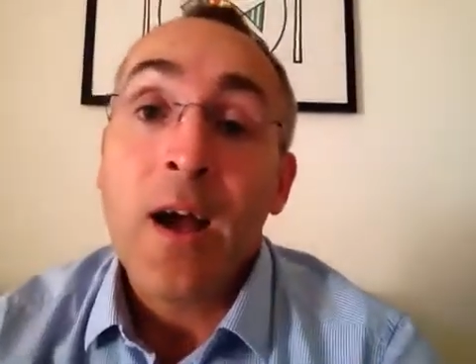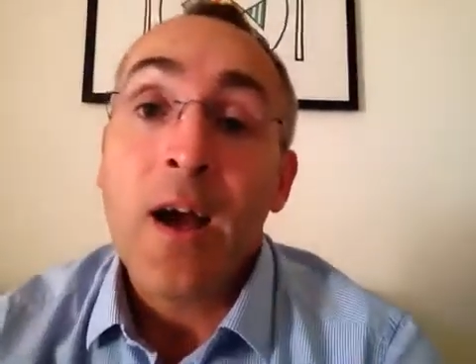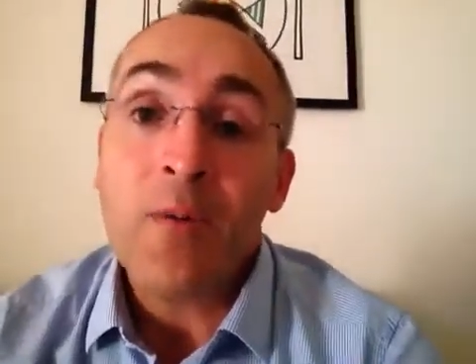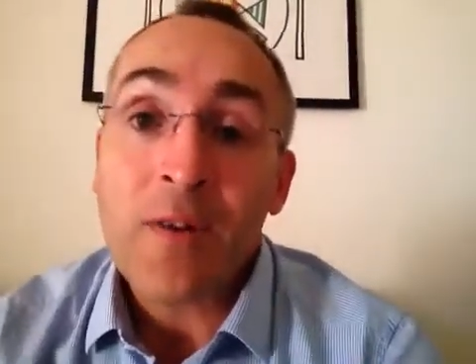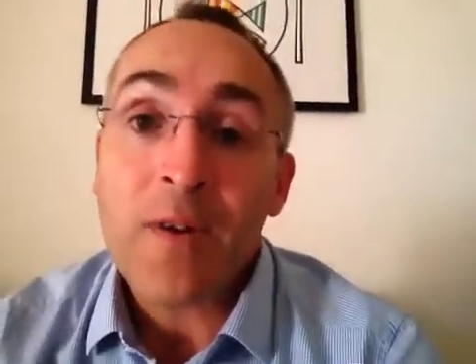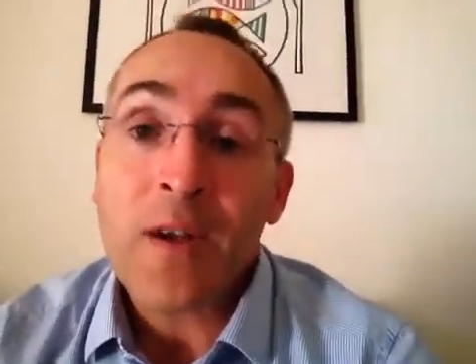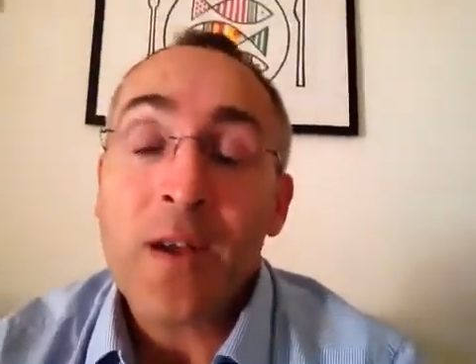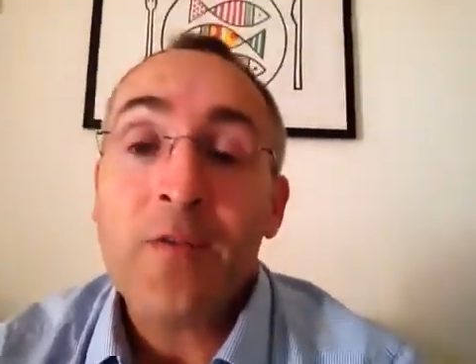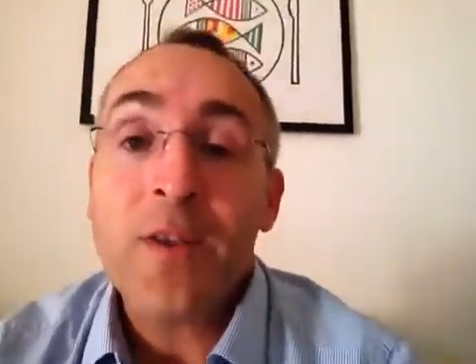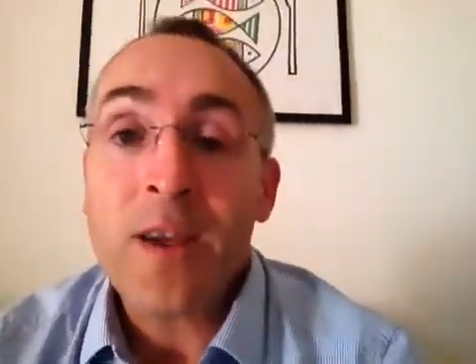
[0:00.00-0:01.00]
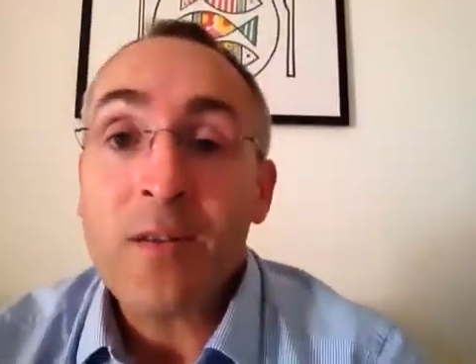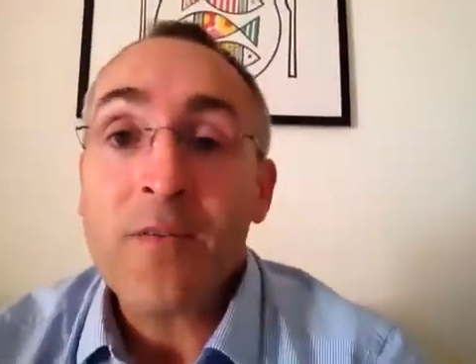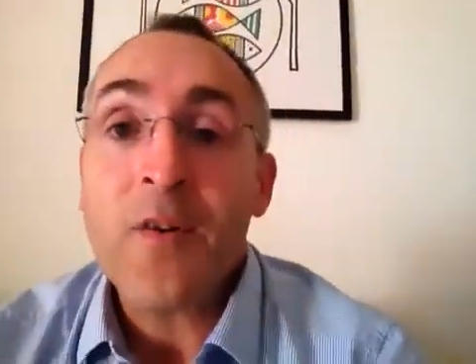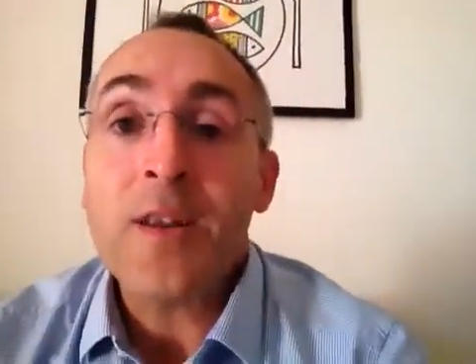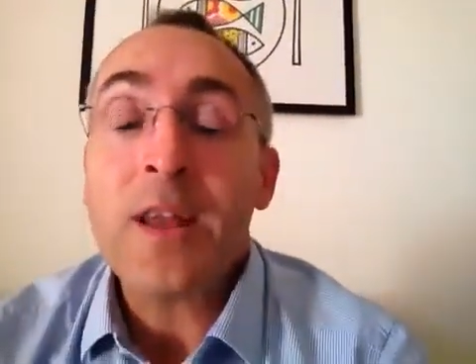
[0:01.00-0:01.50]
However, if you
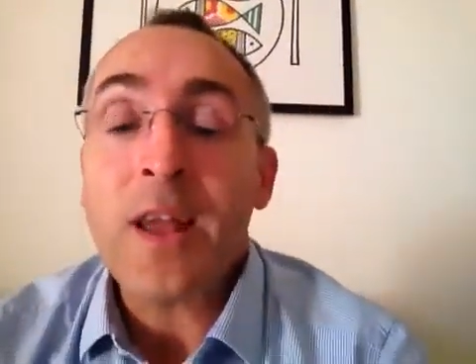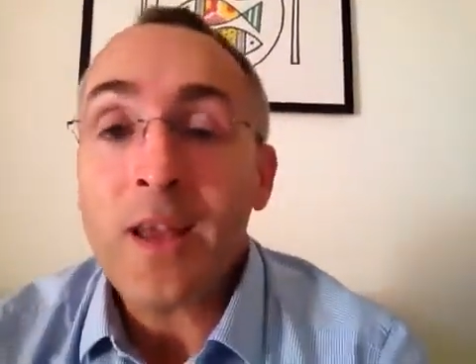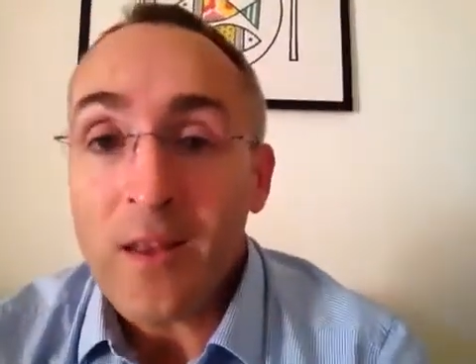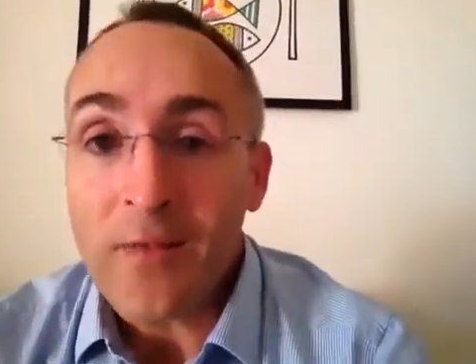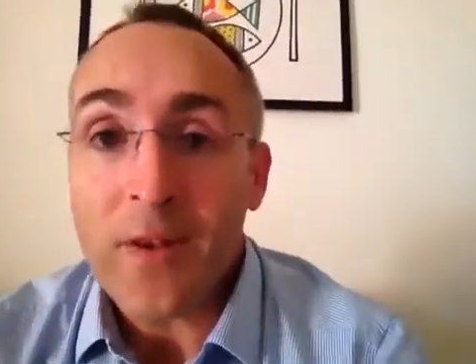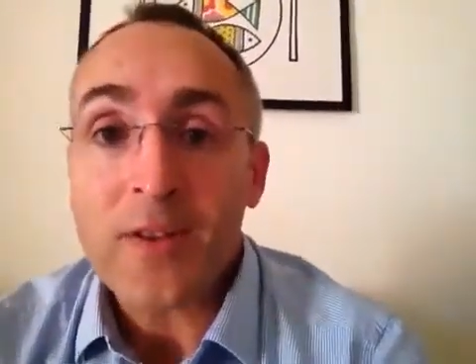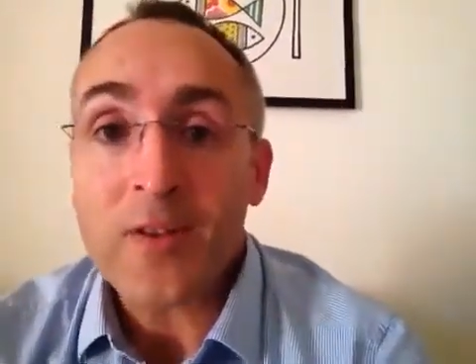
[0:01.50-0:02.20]
cannot find anything